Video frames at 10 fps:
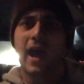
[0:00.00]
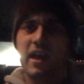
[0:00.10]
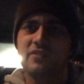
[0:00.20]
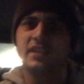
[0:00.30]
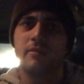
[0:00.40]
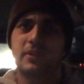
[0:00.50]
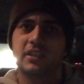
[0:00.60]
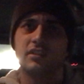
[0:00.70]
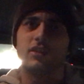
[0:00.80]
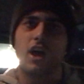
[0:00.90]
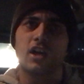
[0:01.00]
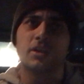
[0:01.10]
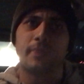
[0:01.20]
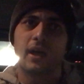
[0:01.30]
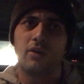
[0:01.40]
have something to
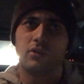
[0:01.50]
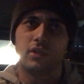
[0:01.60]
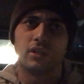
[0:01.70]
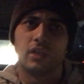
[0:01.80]
talk about,